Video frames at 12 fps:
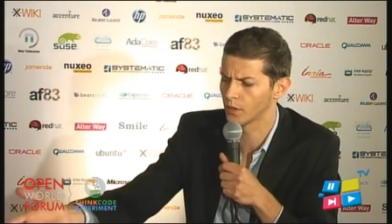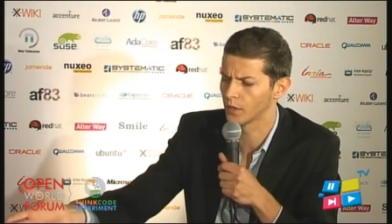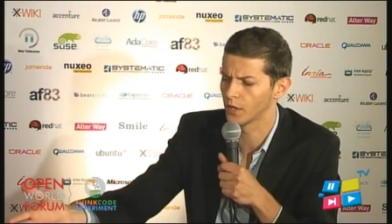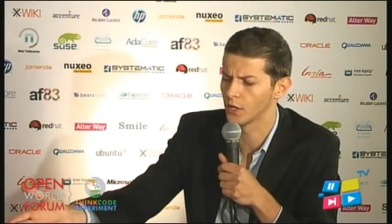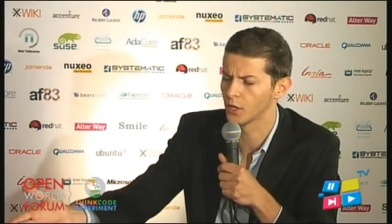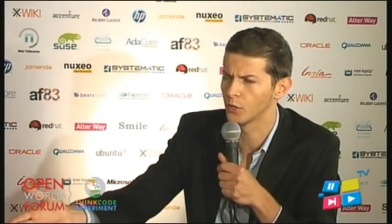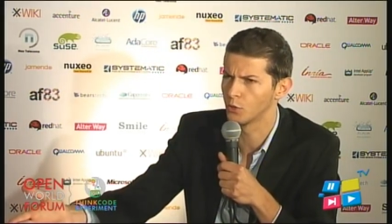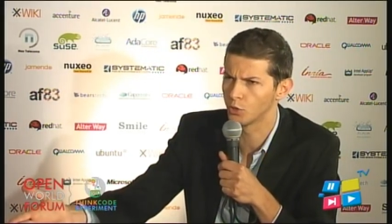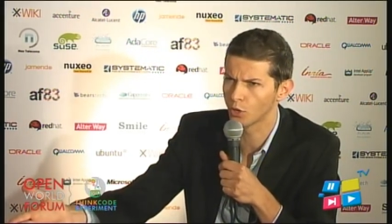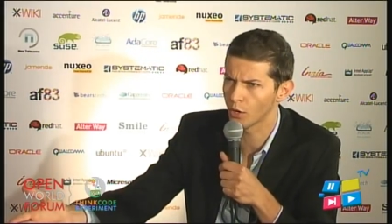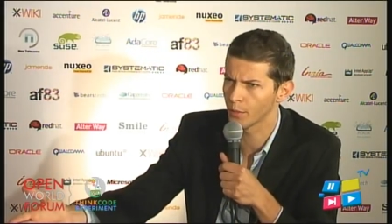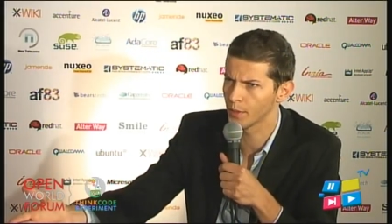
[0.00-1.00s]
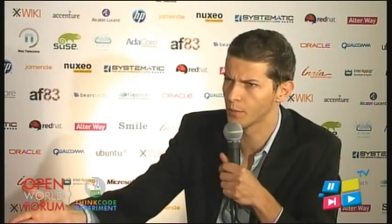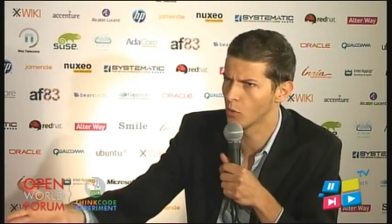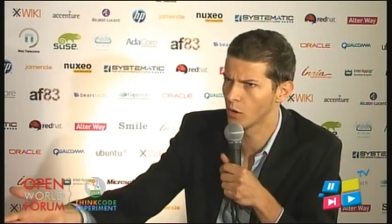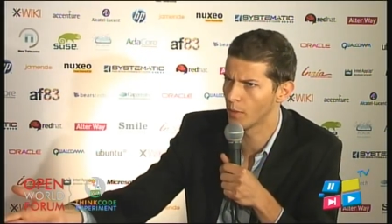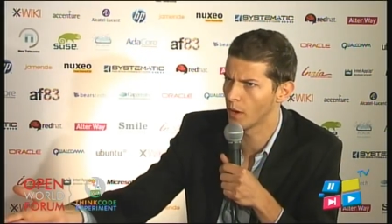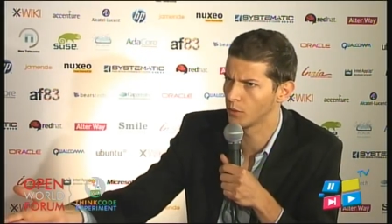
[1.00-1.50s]
could you talk a bit more
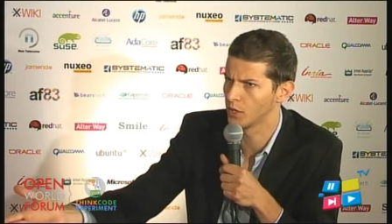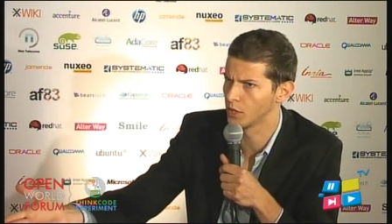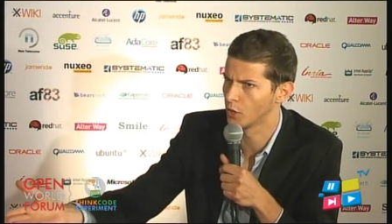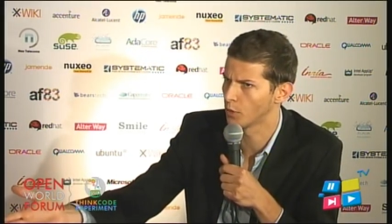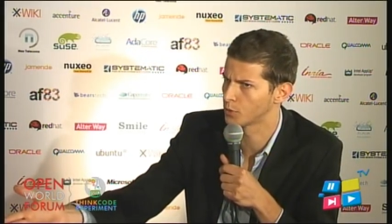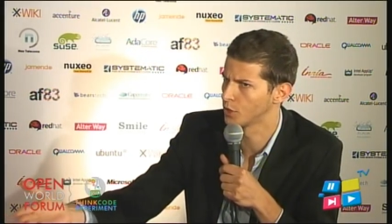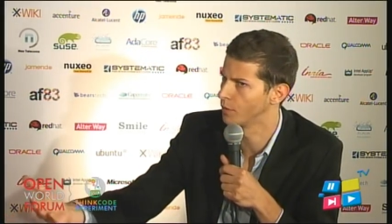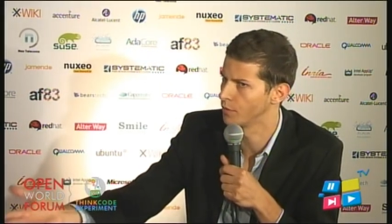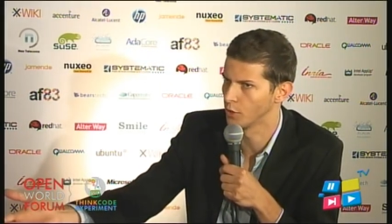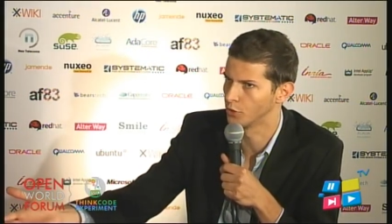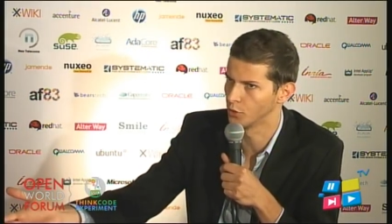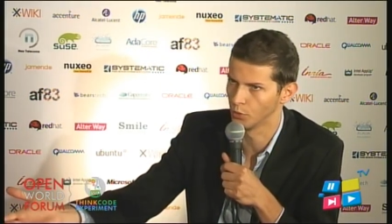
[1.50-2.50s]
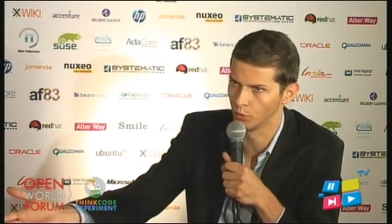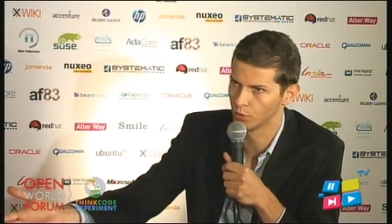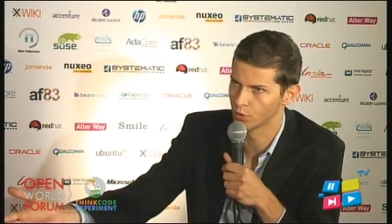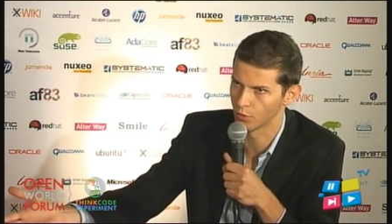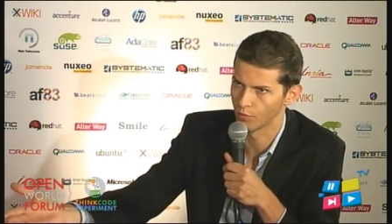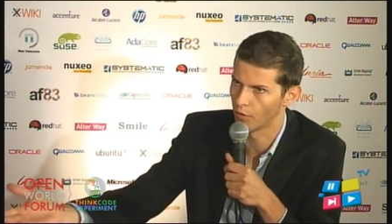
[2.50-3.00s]
about the adoption of your tool
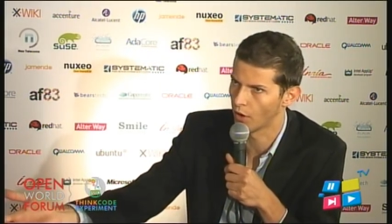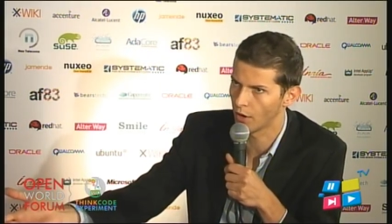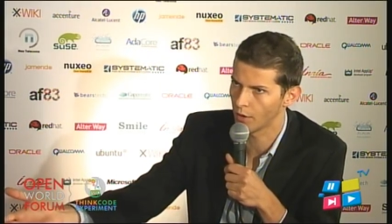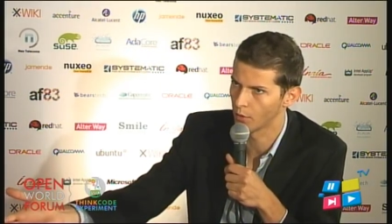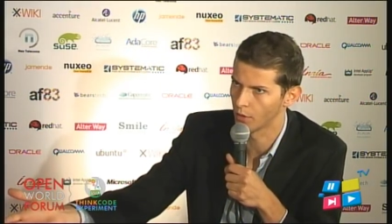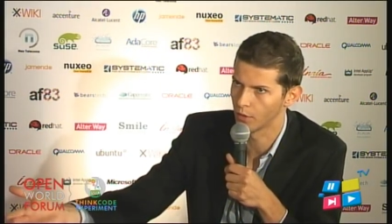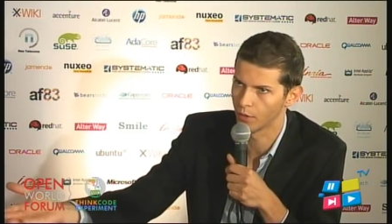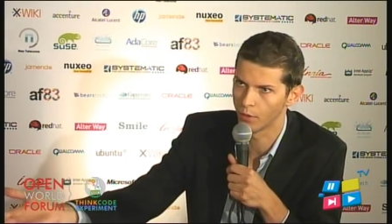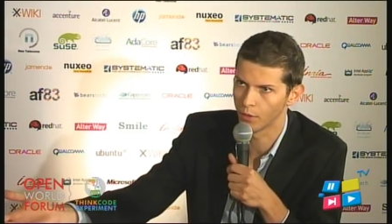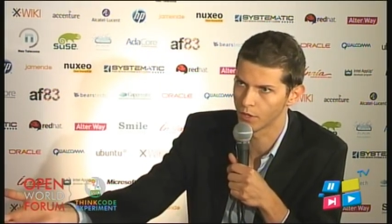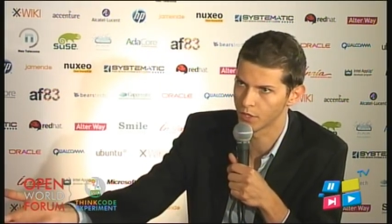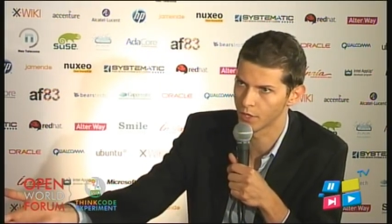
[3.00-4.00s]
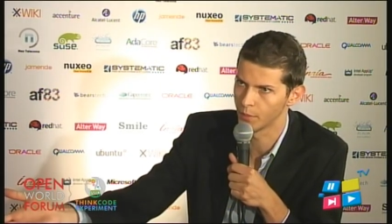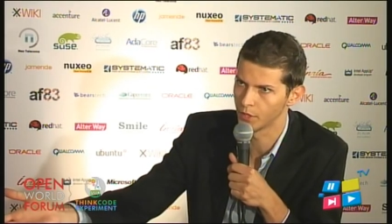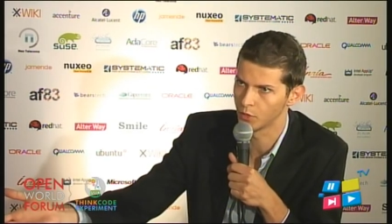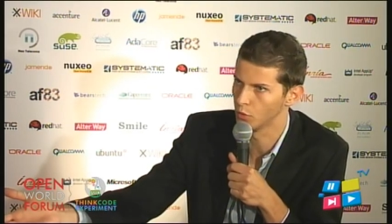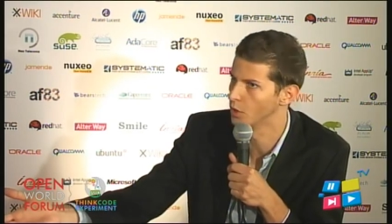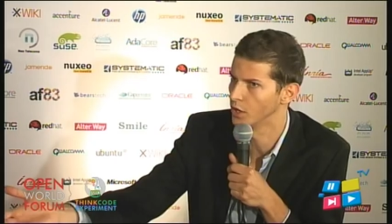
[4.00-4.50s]
so far, or or is it a bit
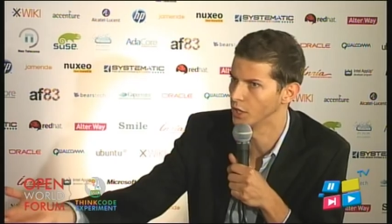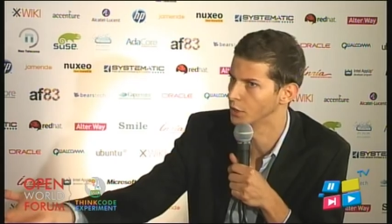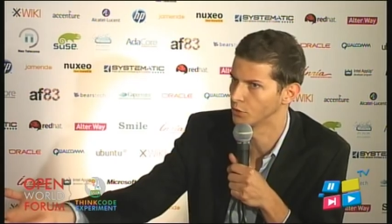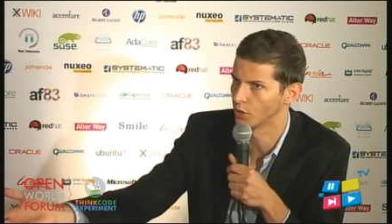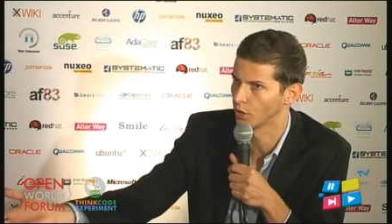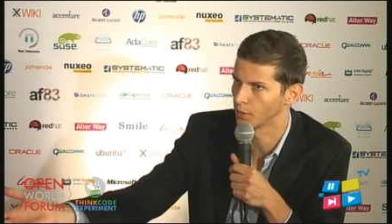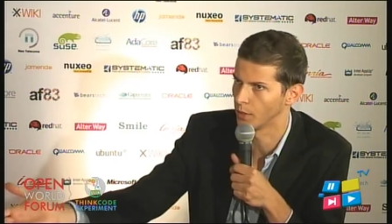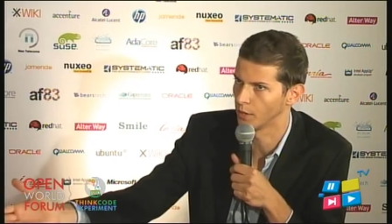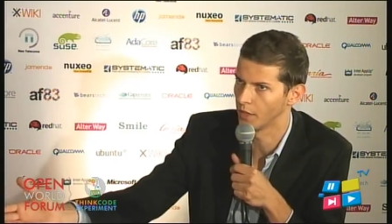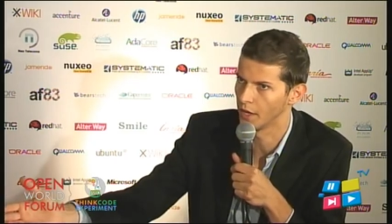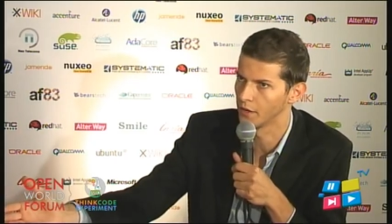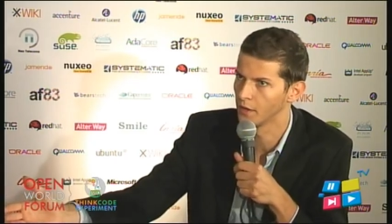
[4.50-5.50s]
too early to talk about that?